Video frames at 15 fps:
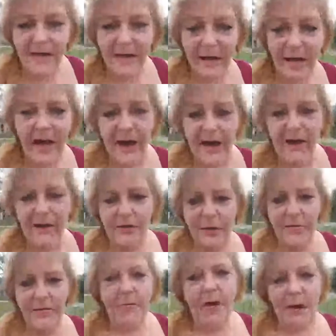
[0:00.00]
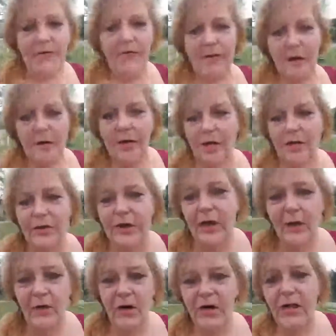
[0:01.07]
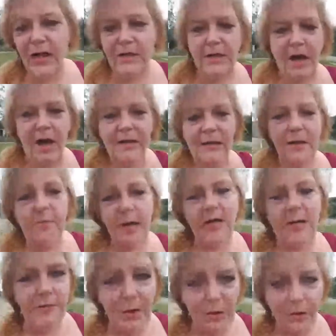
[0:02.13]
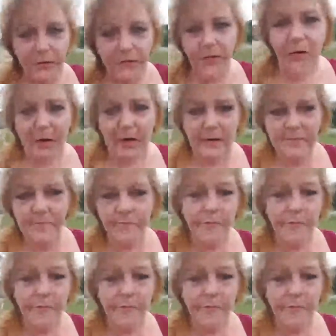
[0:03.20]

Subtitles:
I had a dream about a floating tree. Laura, that's awesome. That's beautiful.